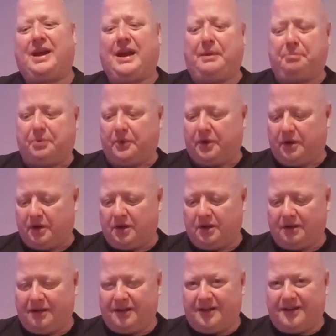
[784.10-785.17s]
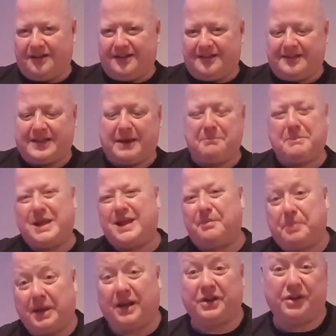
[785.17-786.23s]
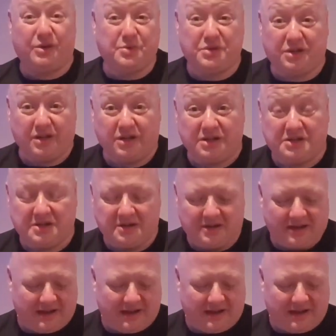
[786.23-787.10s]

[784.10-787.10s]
elaborate, then maybe I'd use this.